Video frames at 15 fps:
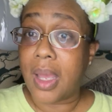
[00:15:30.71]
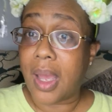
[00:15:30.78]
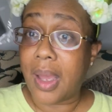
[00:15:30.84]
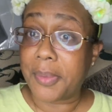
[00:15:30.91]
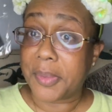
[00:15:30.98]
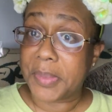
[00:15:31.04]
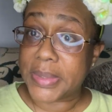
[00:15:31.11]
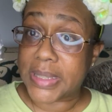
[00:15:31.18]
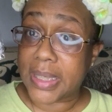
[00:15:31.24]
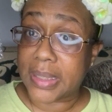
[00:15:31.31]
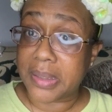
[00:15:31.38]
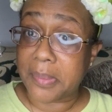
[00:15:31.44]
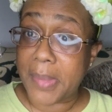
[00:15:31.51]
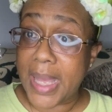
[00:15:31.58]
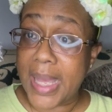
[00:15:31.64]
I'm going to be taking
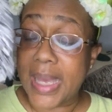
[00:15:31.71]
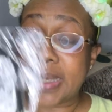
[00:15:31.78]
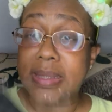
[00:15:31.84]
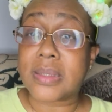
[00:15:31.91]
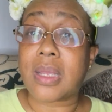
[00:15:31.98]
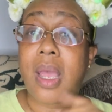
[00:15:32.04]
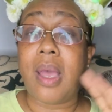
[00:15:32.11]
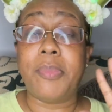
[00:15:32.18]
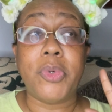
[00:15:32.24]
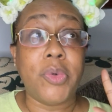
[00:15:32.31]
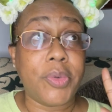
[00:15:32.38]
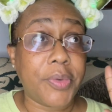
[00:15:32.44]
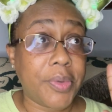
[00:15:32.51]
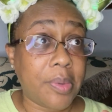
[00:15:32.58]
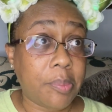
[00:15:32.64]
a mask. I'm
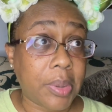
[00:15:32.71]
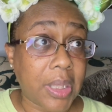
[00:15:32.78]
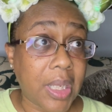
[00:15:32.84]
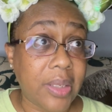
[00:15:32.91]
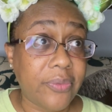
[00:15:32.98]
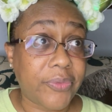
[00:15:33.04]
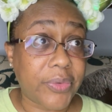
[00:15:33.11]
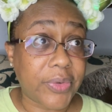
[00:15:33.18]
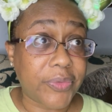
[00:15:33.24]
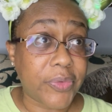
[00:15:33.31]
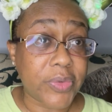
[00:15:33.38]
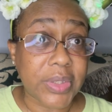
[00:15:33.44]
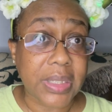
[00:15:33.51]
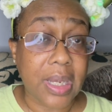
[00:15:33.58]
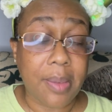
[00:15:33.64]
going on a plane for the
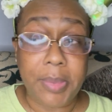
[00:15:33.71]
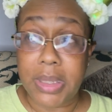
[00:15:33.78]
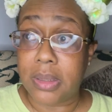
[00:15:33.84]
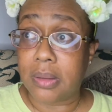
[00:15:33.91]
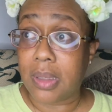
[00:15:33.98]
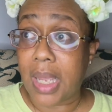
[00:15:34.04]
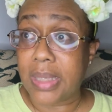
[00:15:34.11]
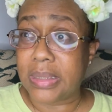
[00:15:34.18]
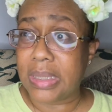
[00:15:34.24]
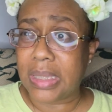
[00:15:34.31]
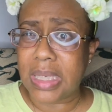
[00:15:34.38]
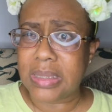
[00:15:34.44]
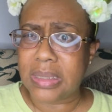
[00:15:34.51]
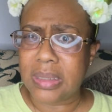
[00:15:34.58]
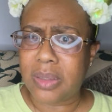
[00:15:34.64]
first time in, I think I
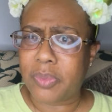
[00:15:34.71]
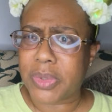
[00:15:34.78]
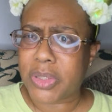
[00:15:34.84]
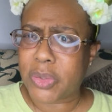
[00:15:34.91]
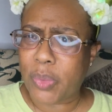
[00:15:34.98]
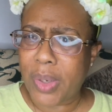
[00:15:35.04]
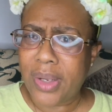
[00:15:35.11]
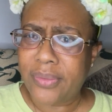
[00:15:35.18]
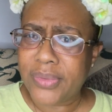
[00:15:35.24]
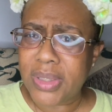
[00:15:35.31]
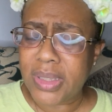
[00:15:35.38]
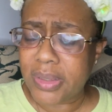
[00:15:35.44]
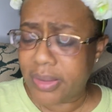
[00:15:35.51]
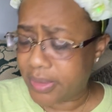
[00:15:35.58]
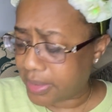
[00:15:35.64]
said it was 12
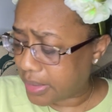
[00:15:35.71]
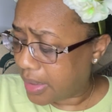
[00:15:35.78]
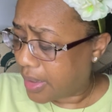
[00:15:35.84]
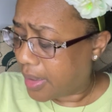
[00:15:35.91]
years.